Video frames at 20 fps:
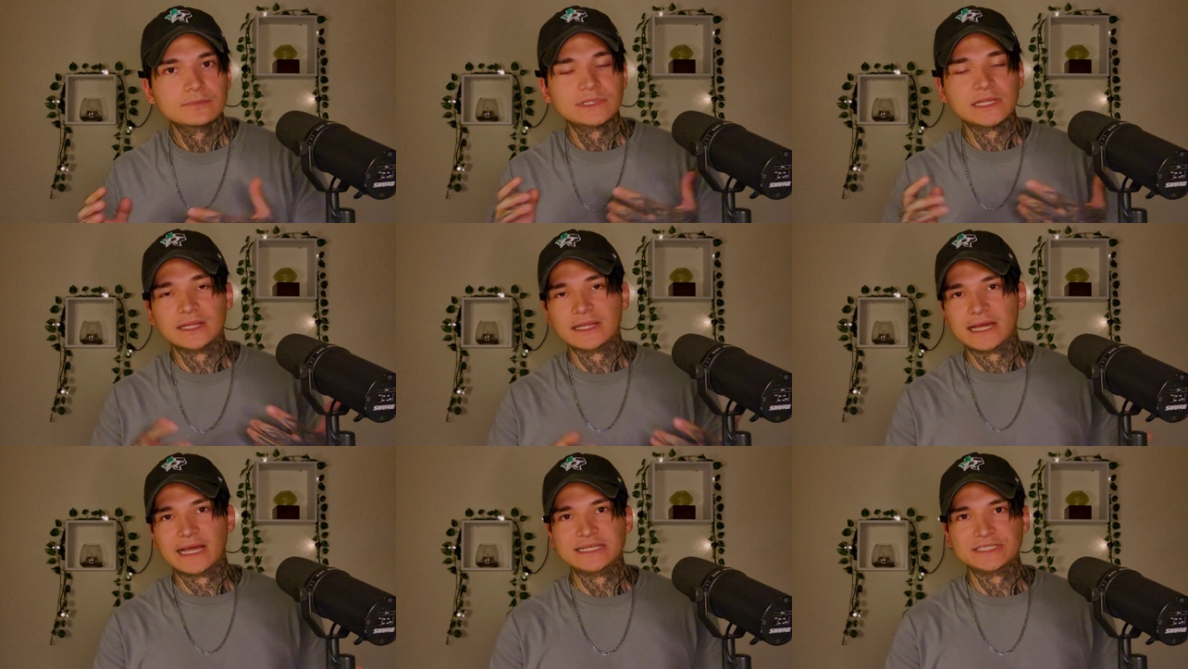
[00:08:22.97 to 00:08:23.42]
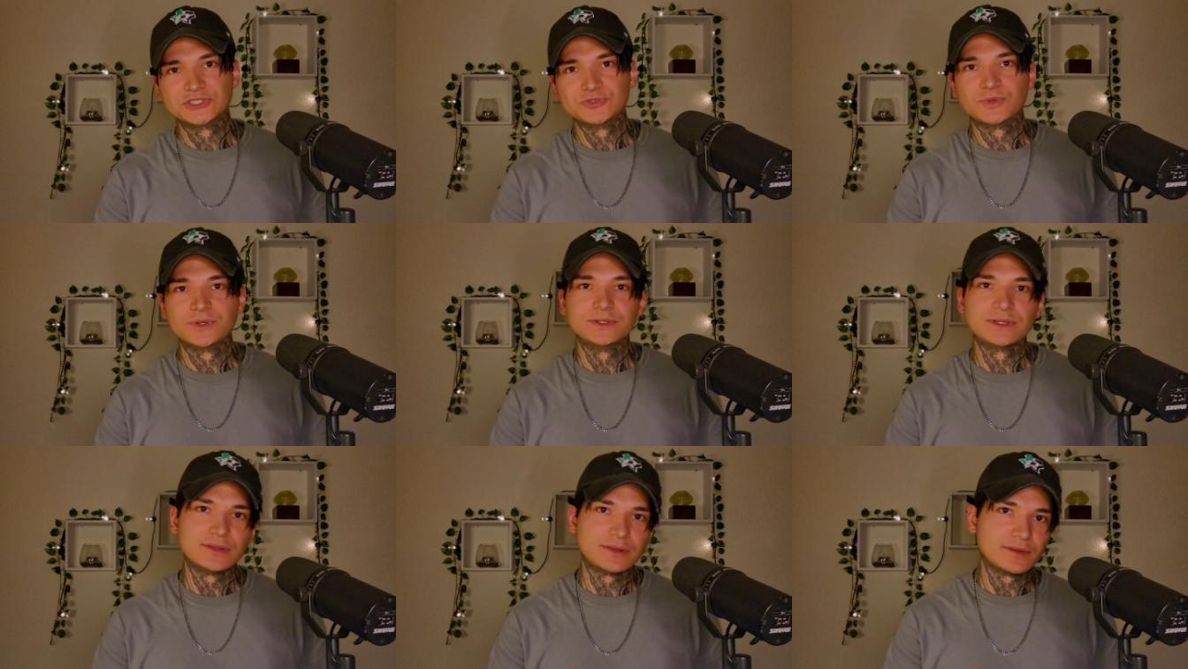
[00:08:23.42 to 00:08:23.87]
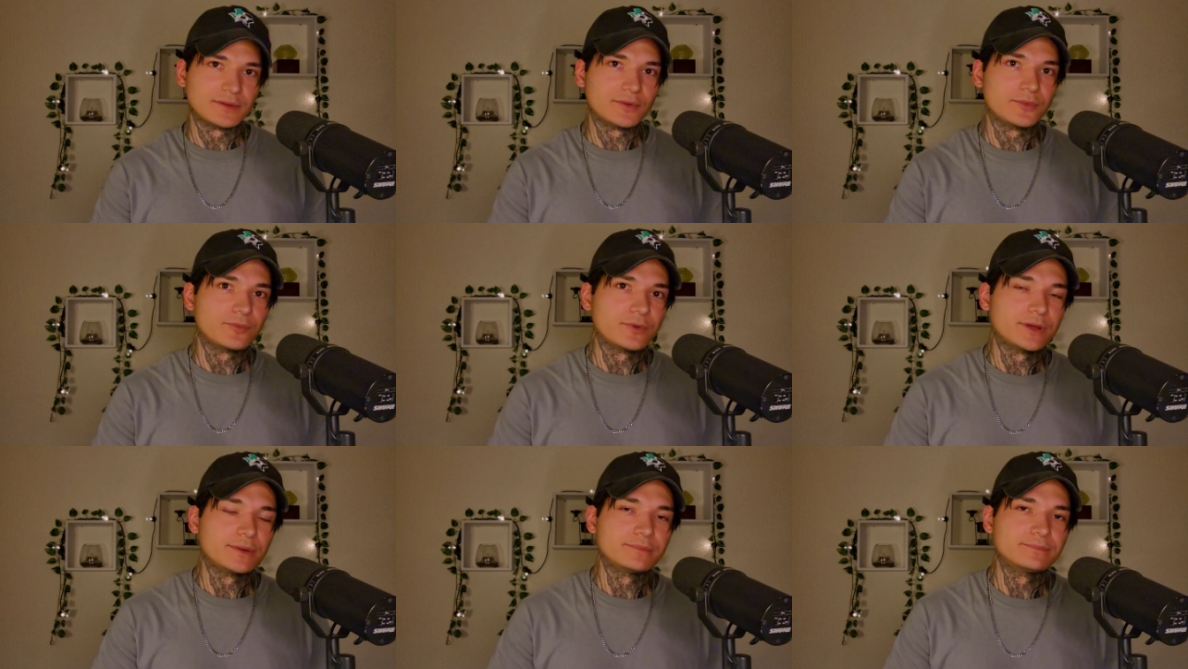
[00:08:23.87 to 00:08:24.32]
The last one, the
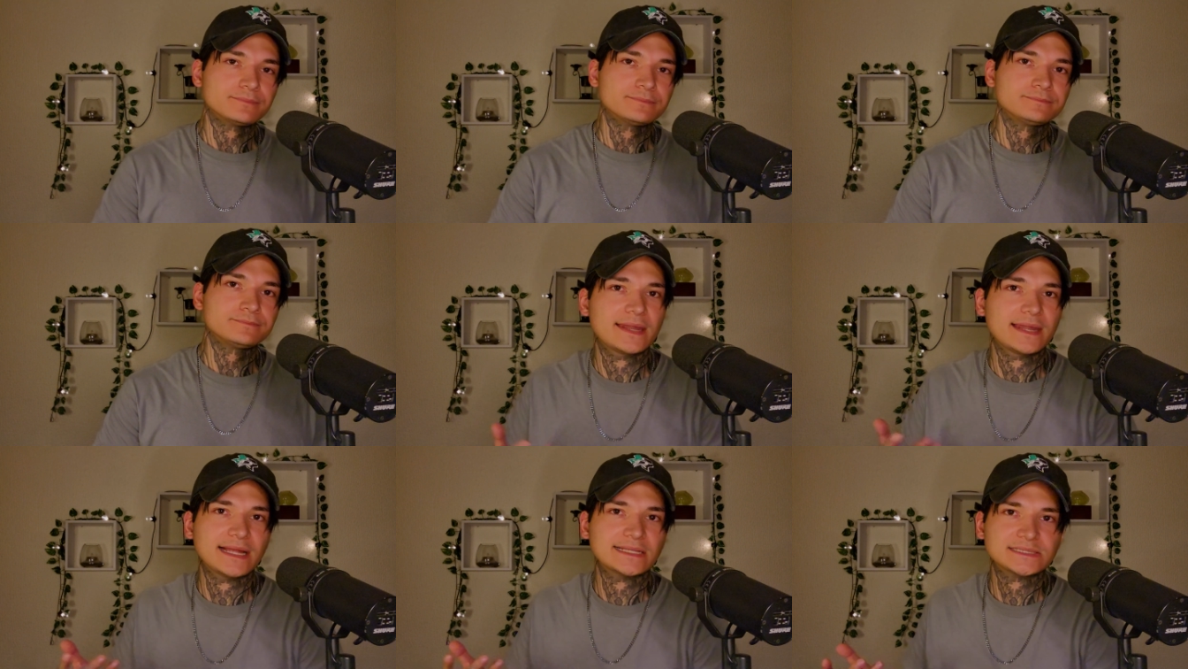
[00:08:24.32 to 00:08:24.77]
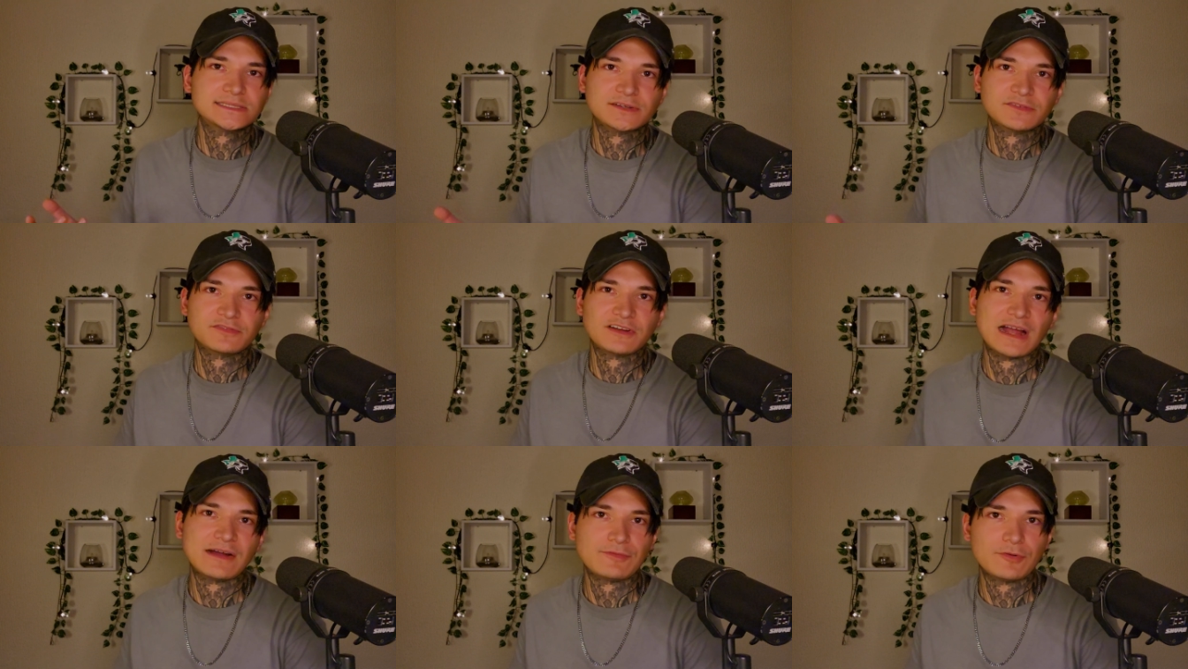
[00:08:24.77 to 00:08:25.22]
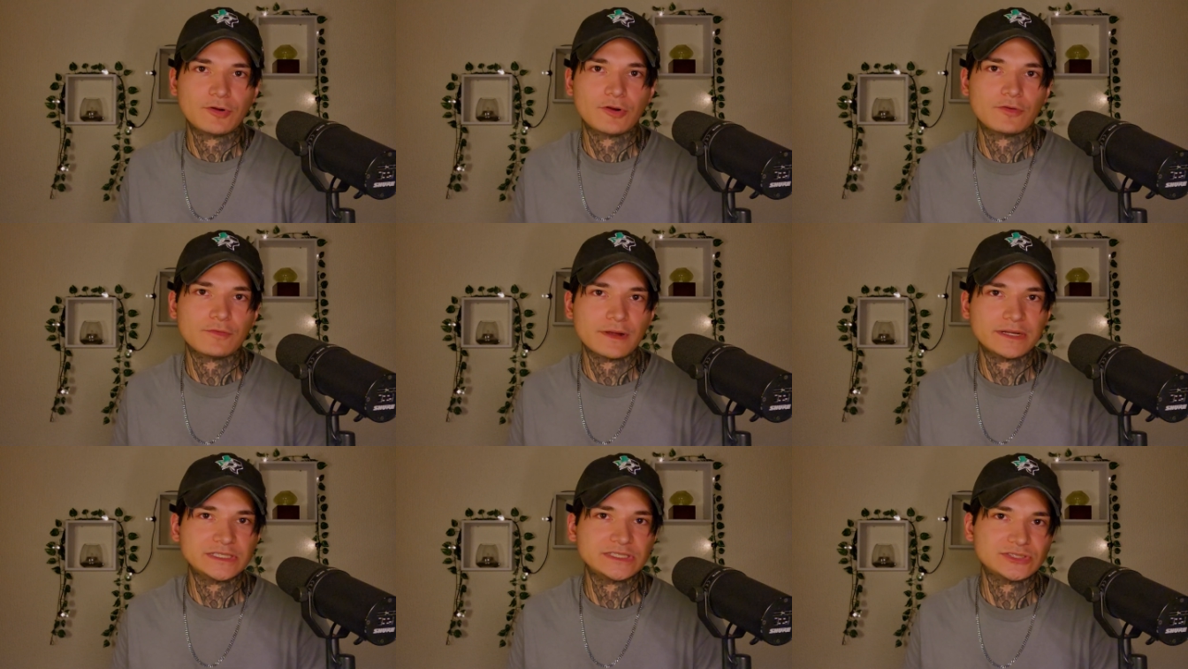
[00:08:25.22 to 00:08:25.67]
3rd one. And that's the fry
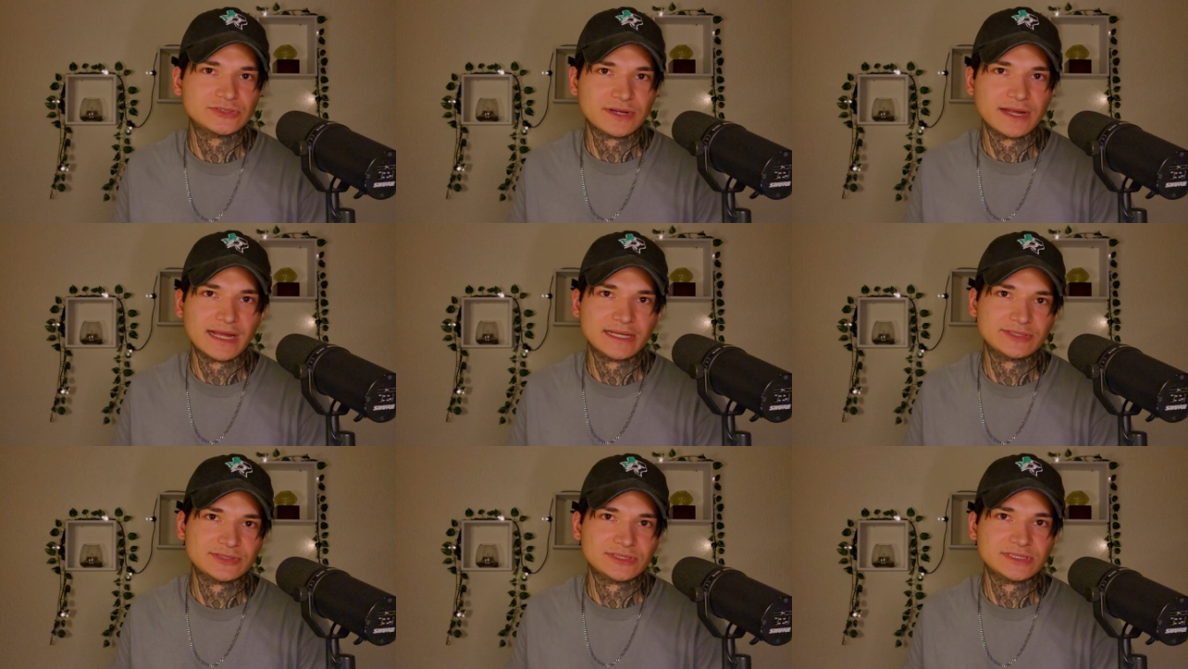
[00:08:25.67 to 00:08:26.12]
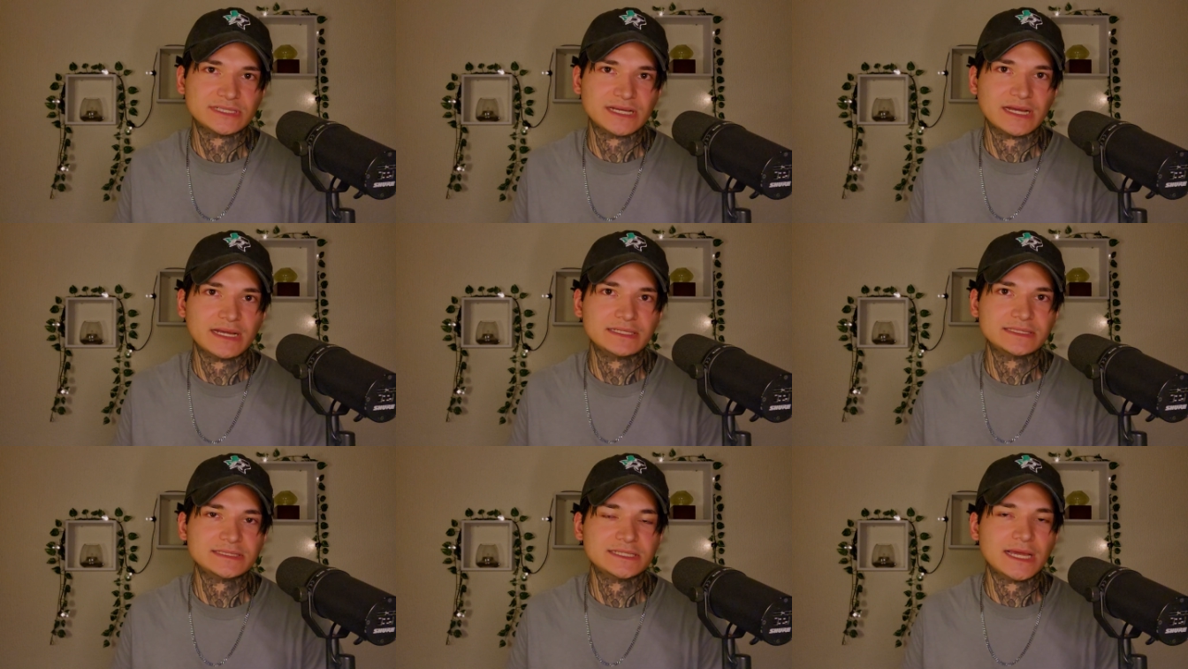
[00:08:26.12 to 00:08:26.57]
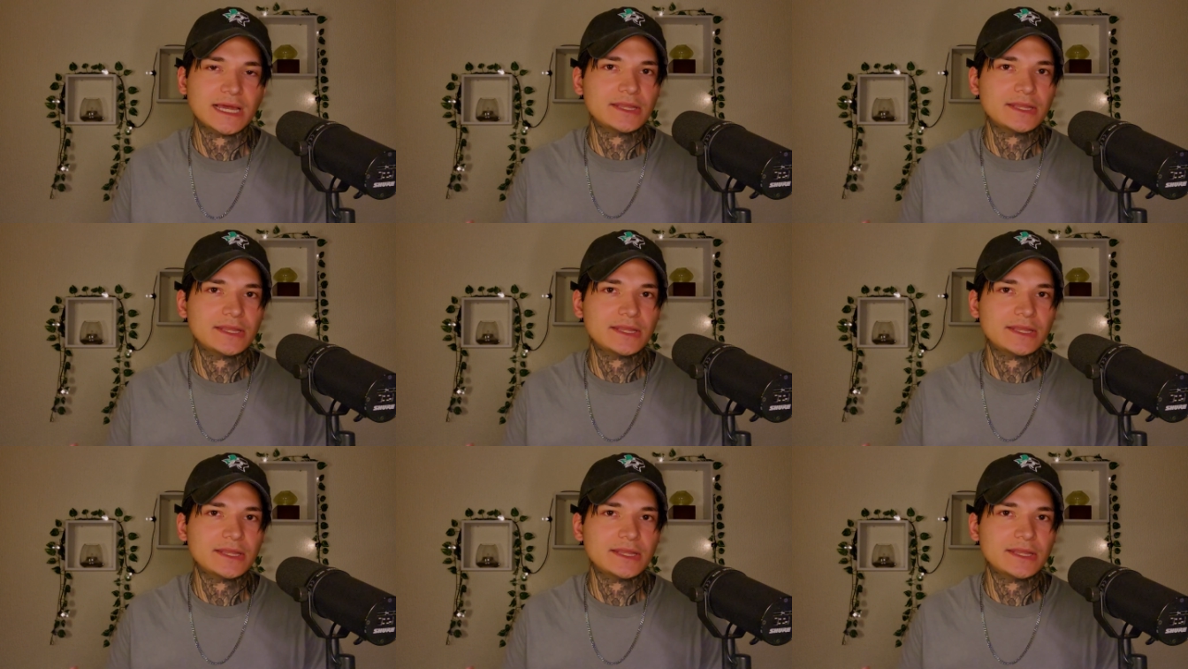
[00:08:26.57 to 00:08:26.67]
vocal register exercise.